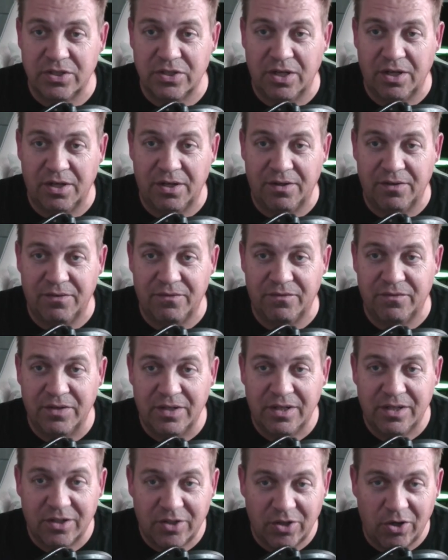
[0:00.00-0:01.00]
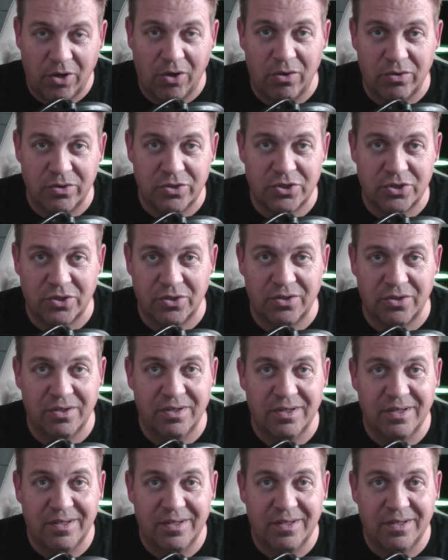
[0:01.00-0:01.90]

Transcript: of culture